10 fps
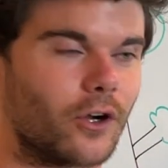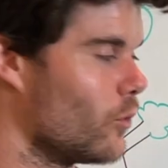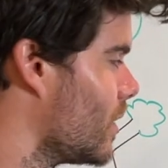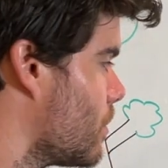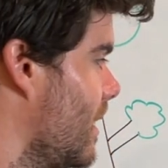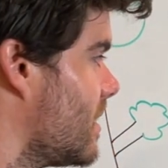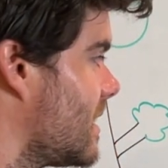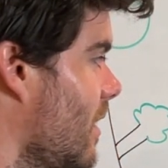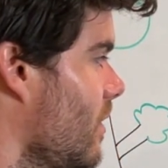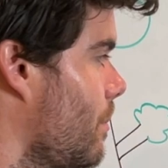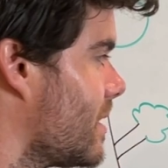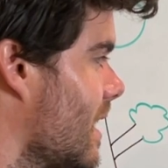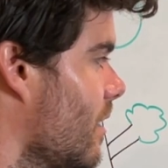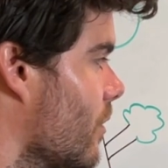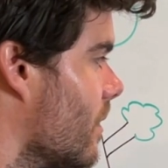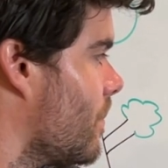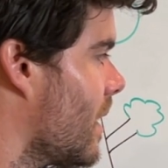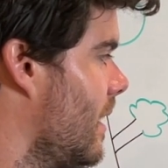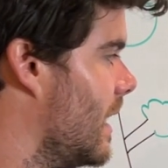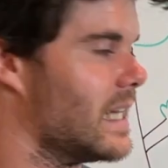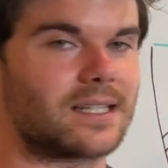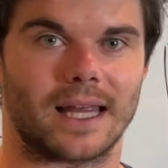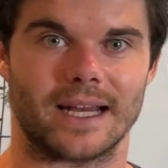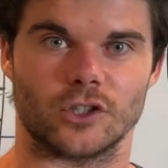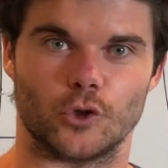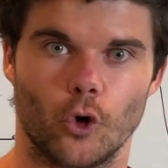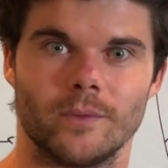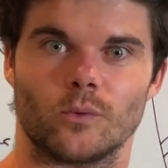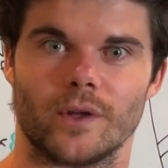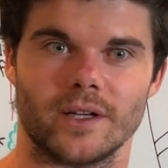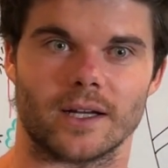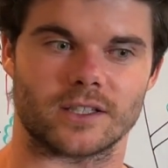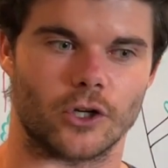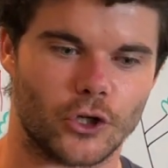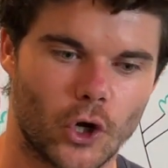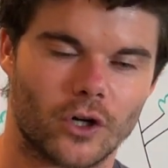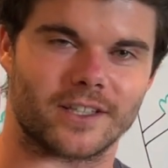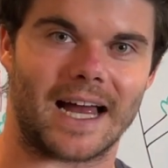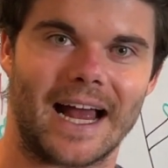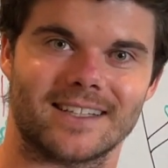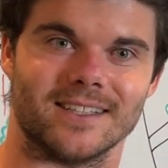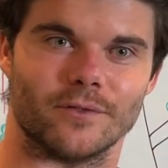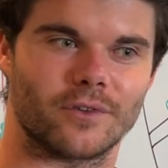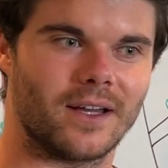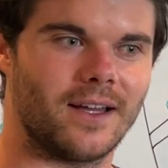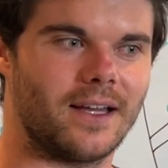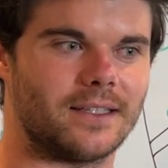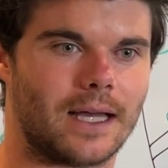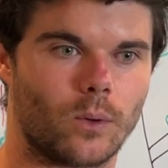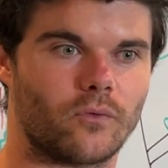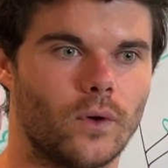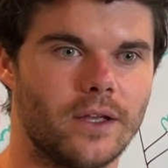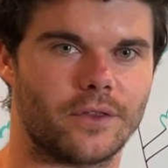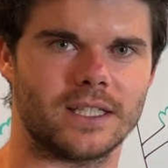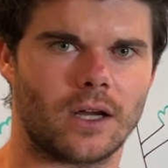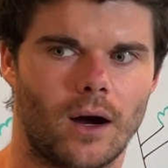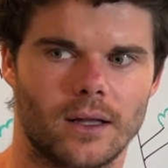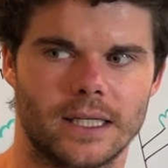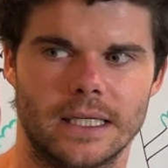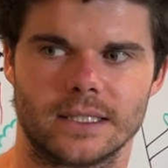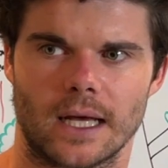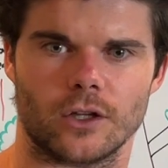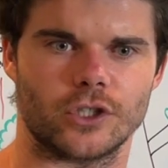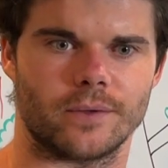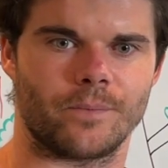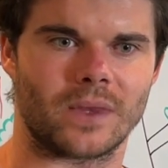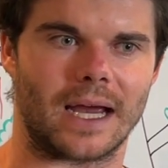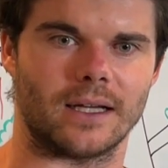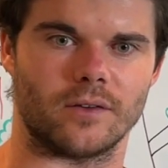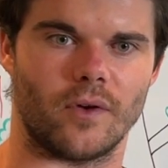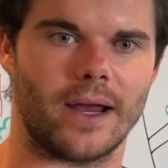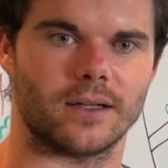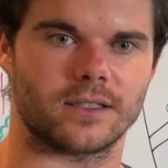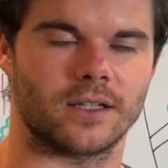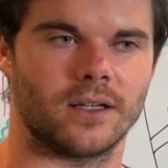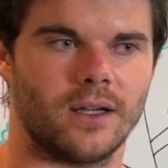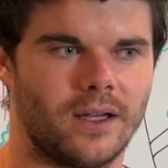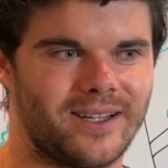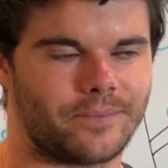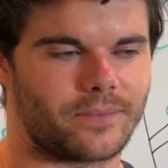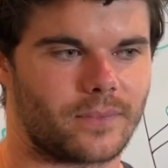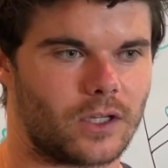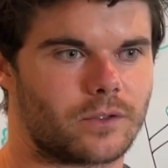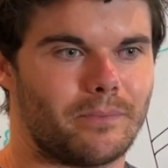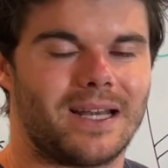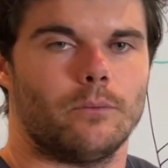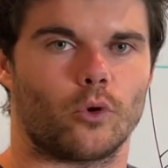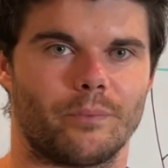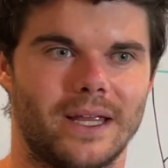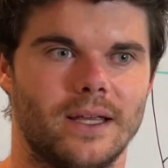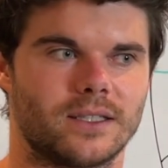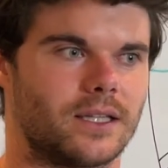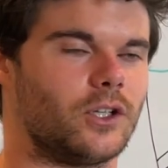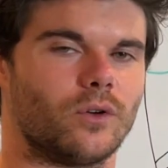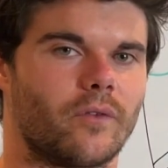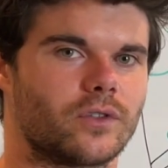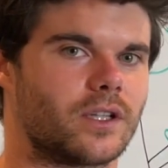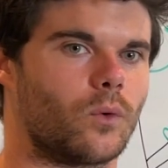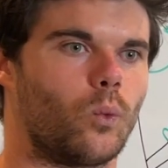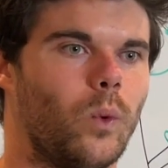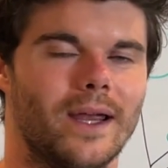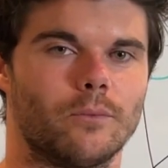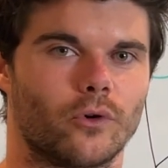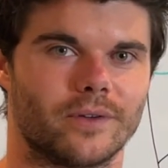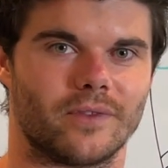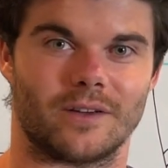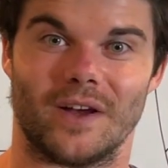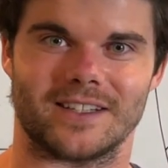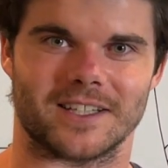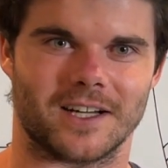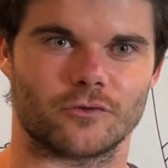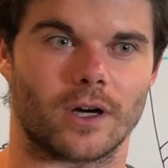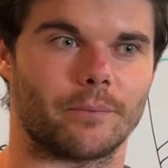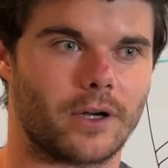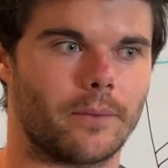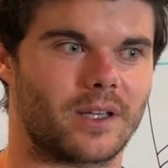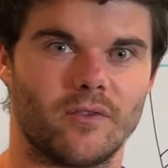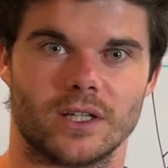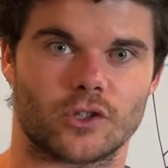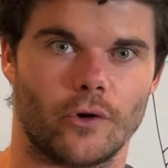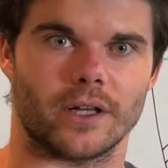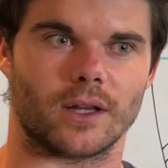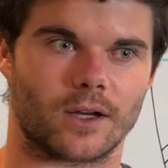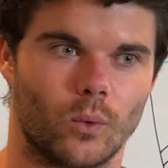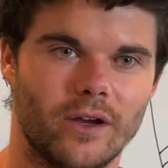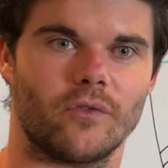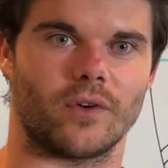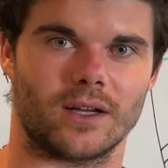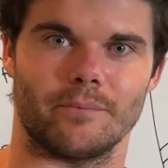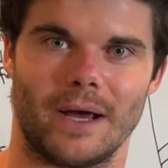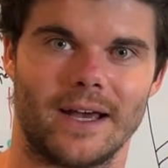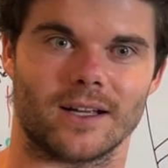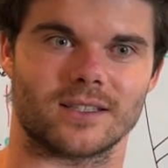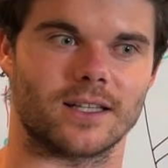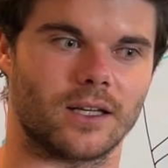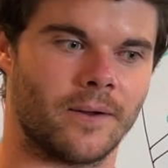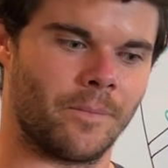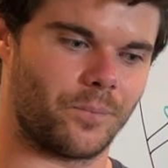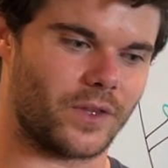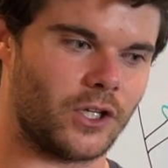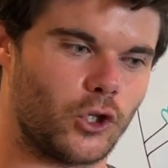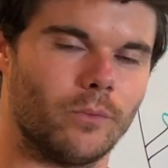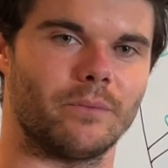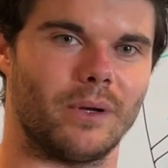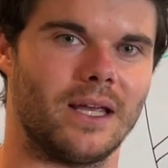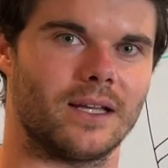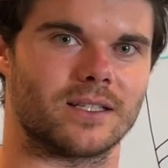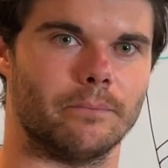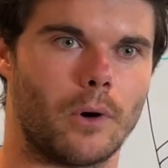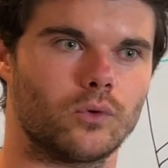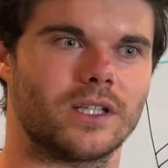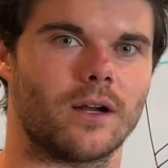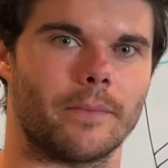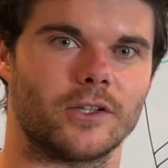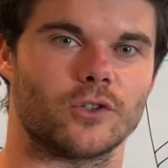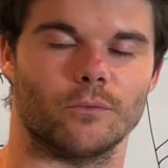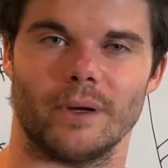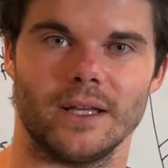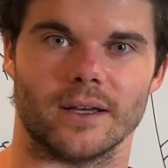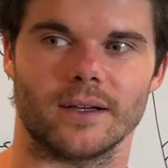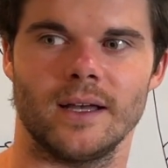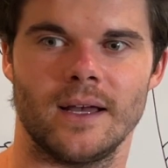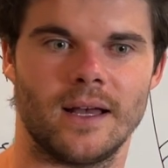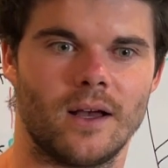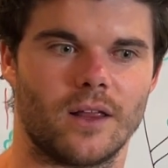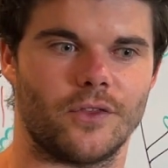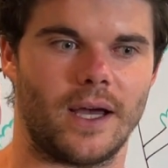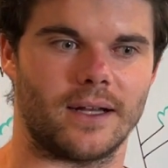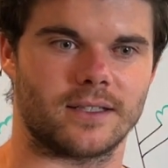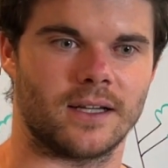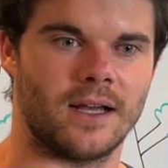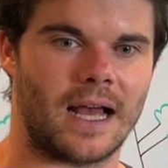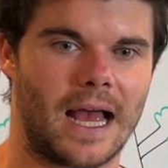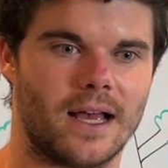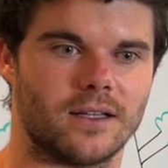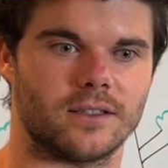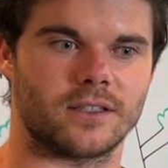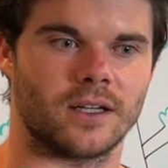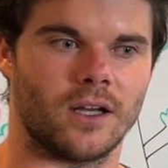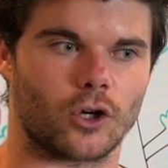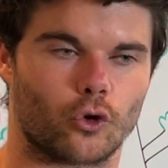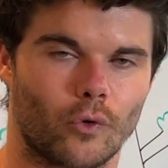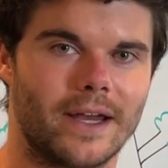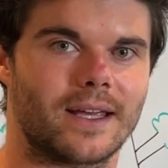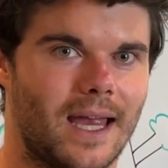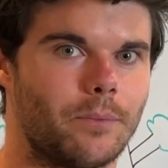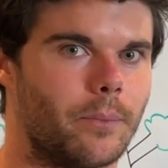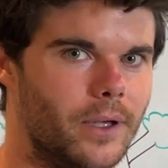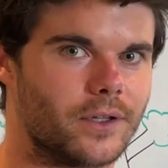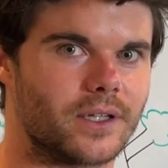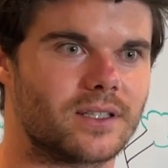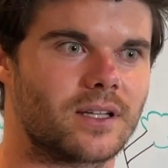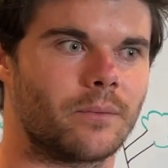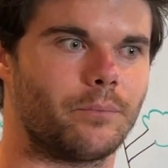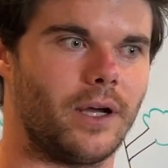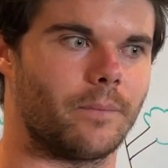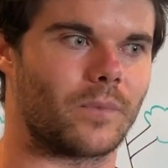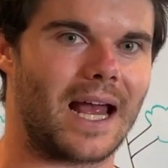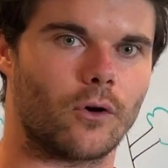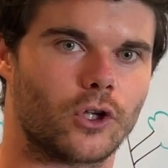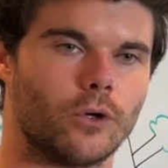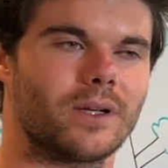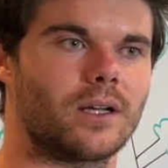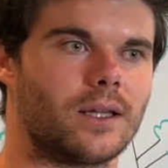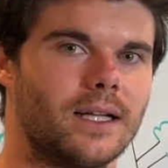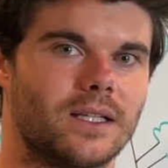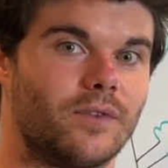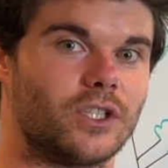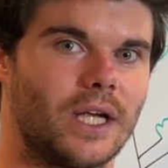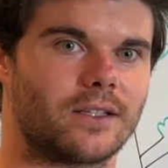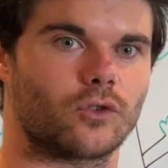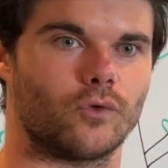which means 70% of it is laying dormant within us, not active. Now, if we are this highly intelligent and advanced, there's many more beings in the universe that are way more advanced than us, right? But I'm giving us credit, like we are fucking badass. The human being is a multidimensional being that has great capabilities, but our human collective is yet to